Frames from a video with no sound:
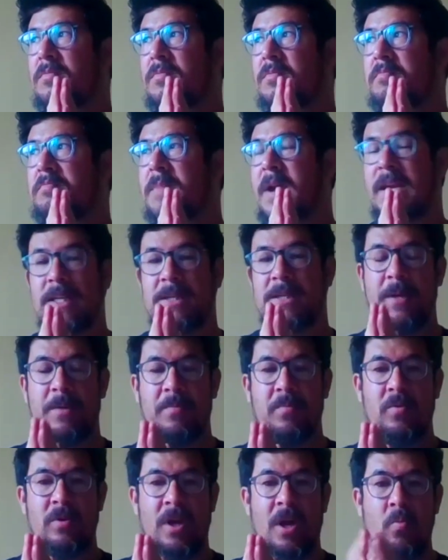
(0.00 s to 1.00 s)
makes
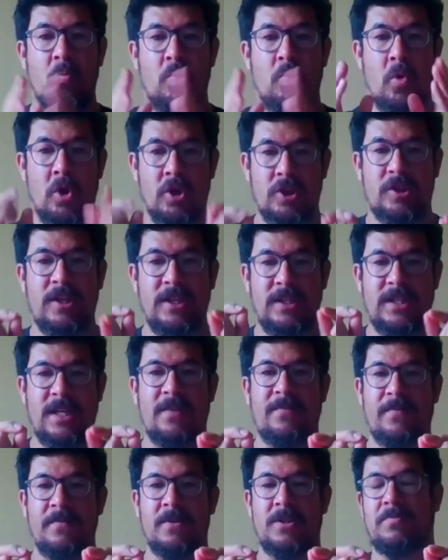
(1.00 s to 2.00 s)
people like what's the
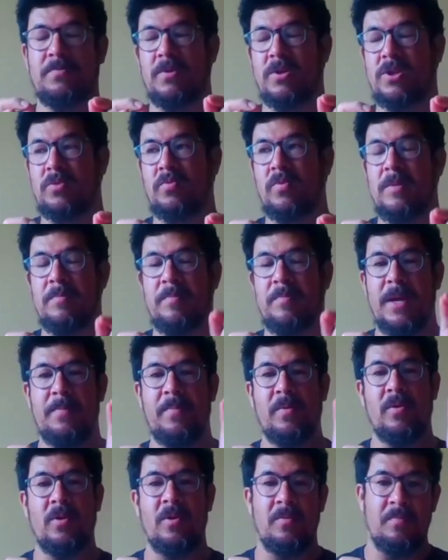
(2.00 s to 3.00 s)
difference between
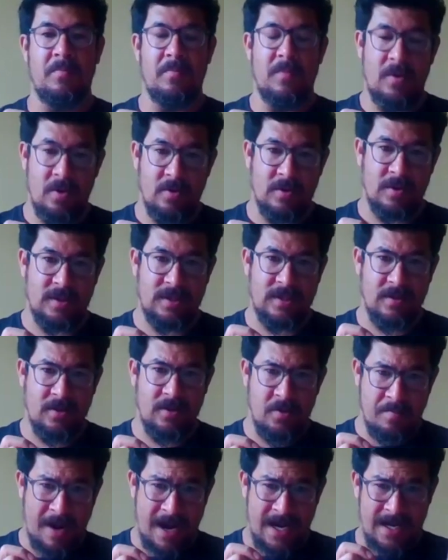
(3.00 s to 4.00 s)
people who
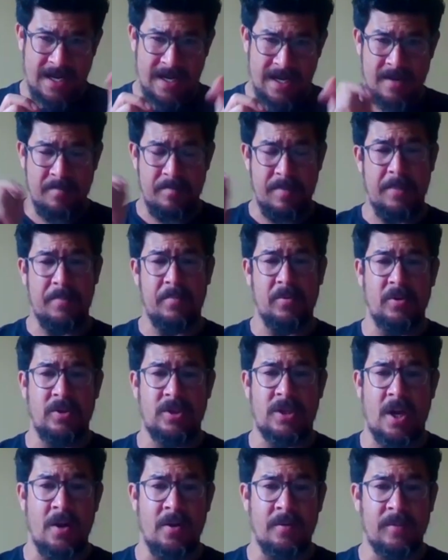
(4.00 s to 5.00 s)
make it and people who
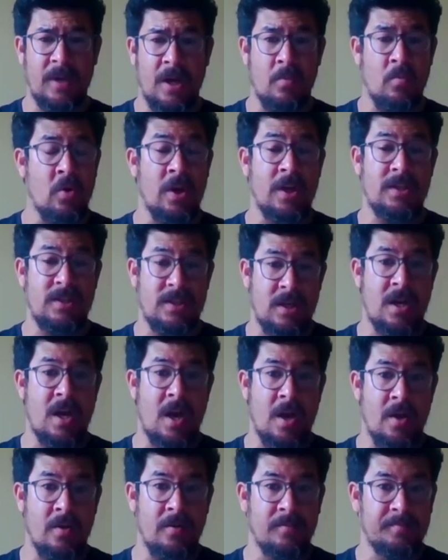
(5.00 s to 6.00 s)
don't? I wanted to
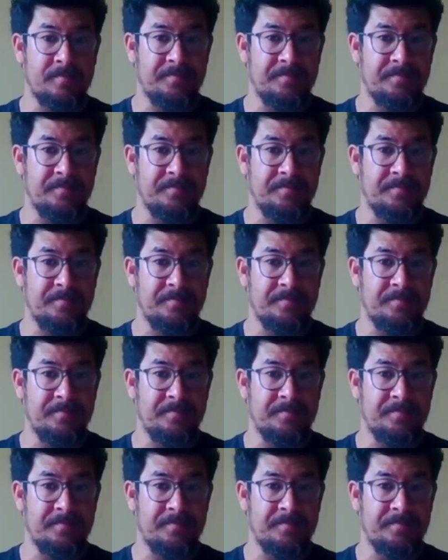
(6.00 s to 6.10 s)
know.